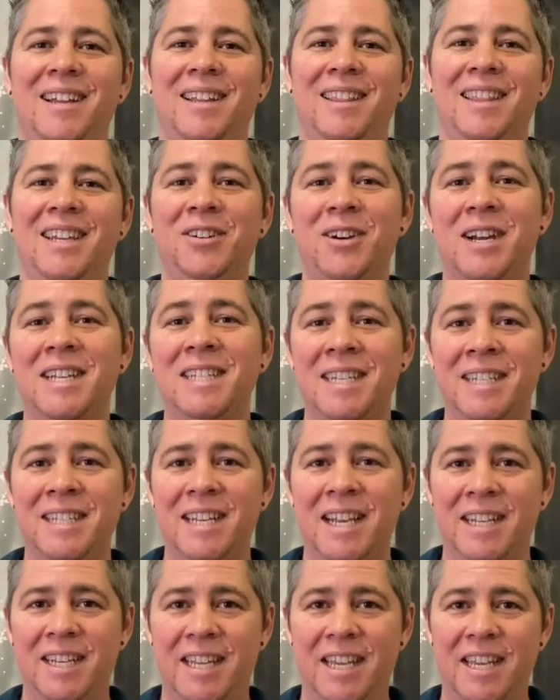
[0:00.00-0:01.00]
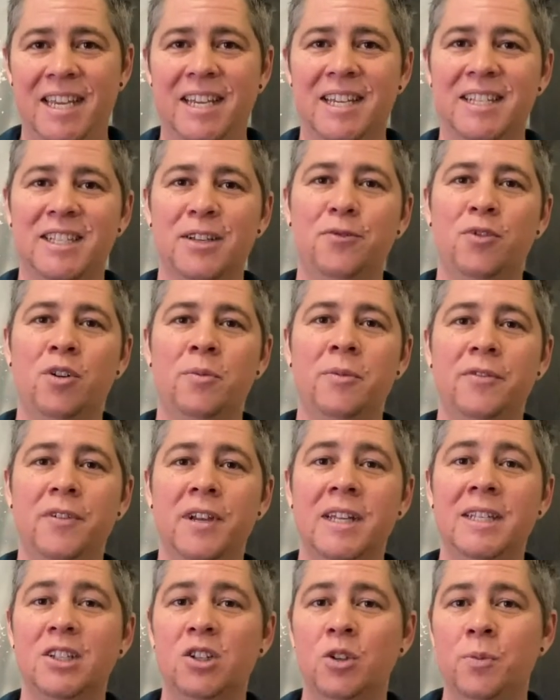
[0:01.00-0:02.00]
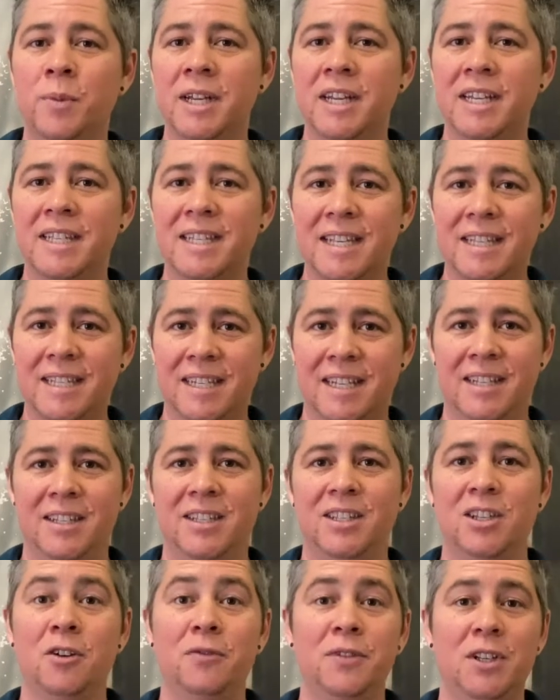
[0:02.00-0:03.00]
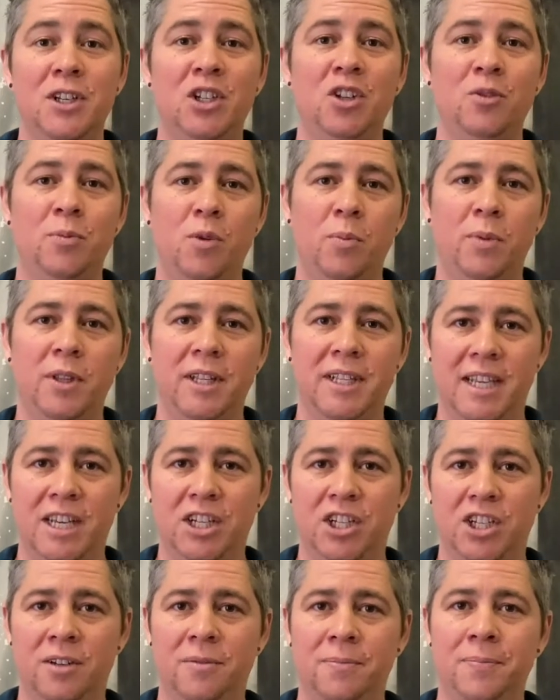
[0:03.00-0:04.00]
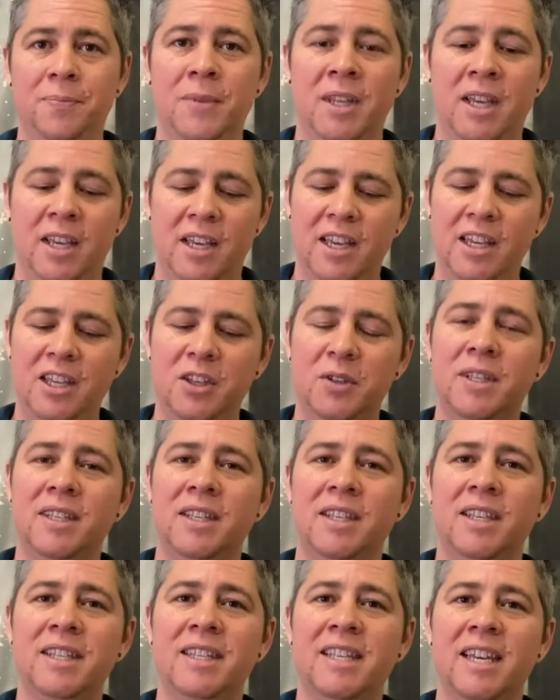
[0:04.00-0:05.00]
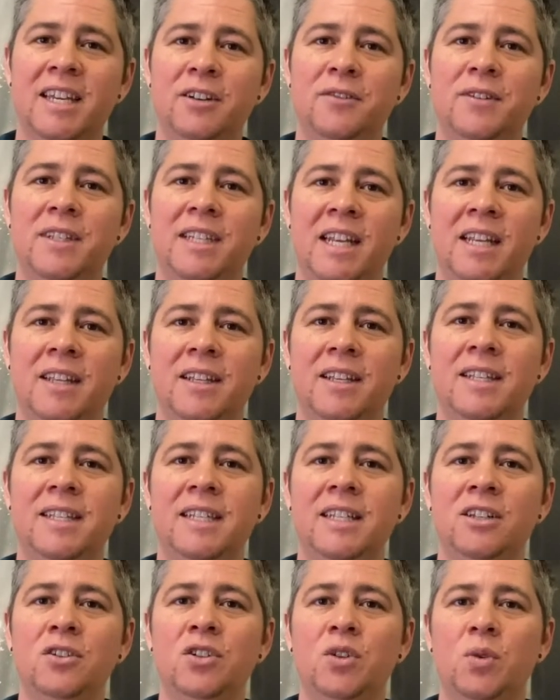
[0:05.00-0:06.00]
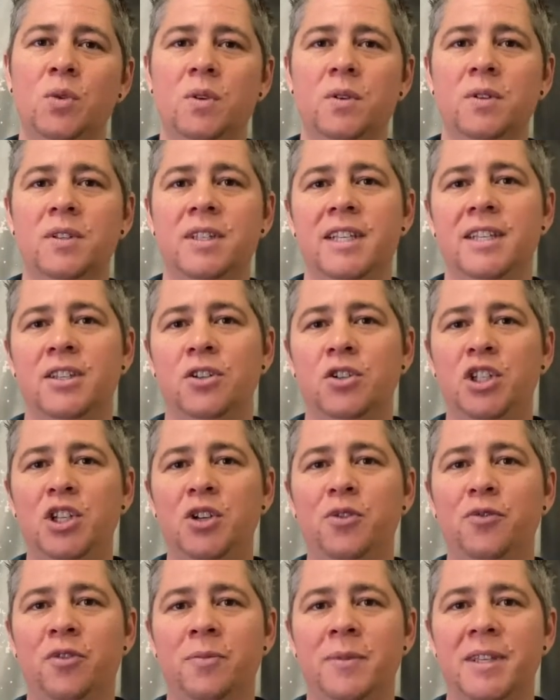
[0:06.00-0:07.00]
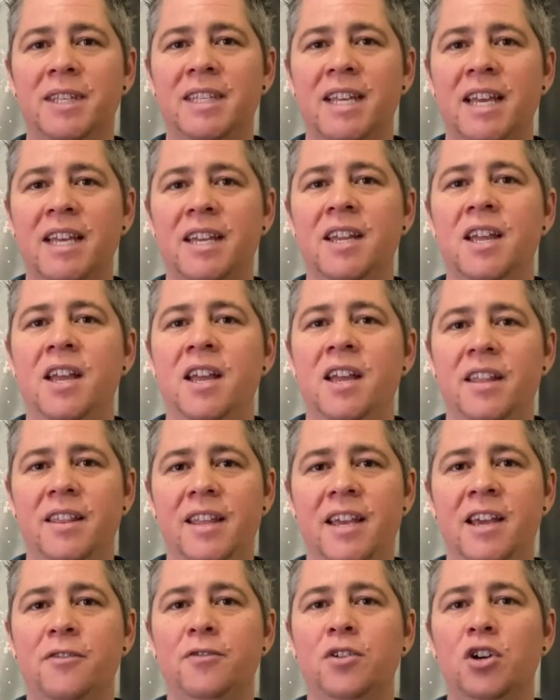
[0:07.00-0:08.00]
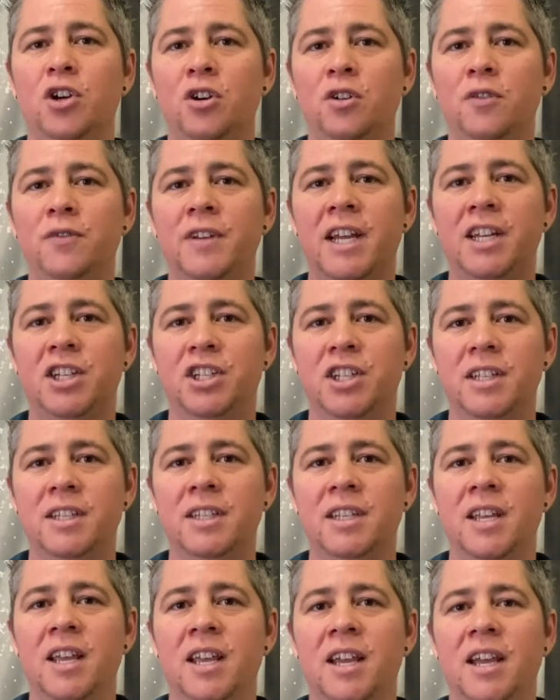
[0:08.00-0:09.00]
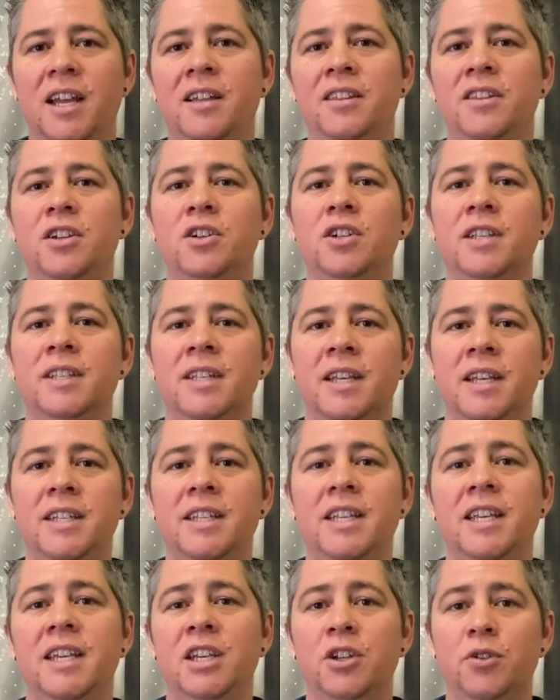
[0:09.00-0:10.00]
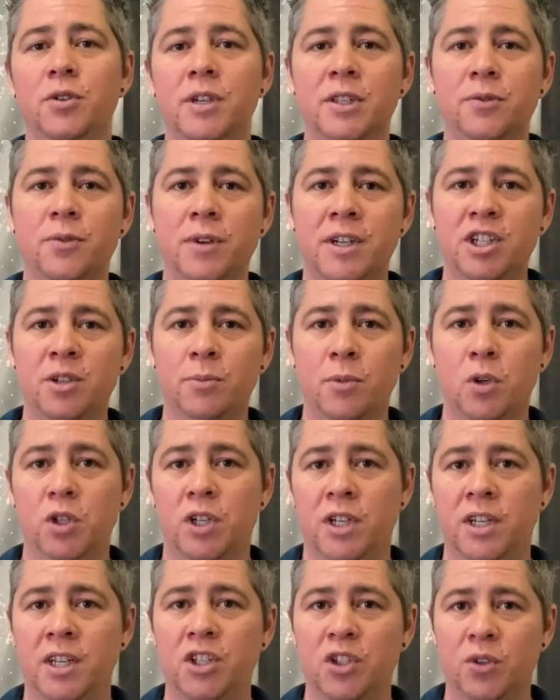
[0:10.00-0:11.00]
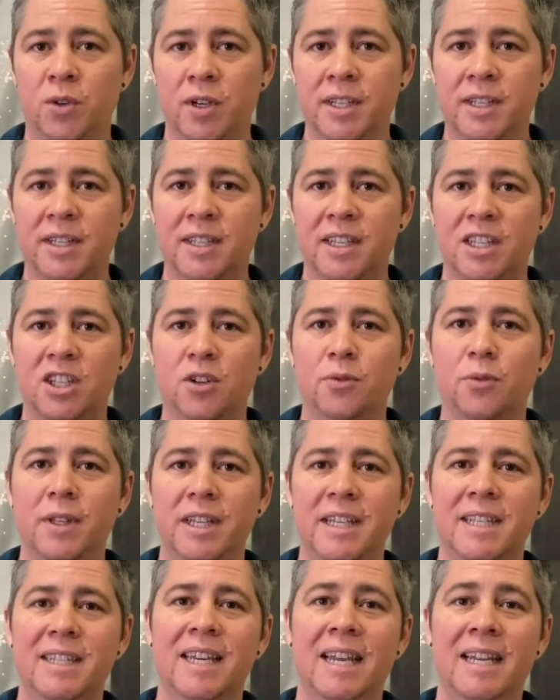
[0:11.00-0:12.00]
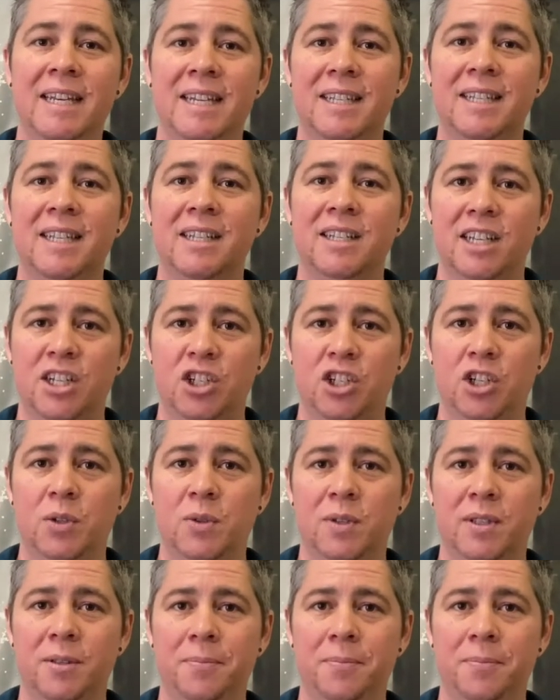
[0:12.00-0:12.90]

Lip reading: The Graston technique is a form of instrument-assisted soft tissue mobilization. It uses a set of stainless steel tools. These are two from the set. They have curved edges and they're designed to increase range of motion at joints and to release tightness in tissues.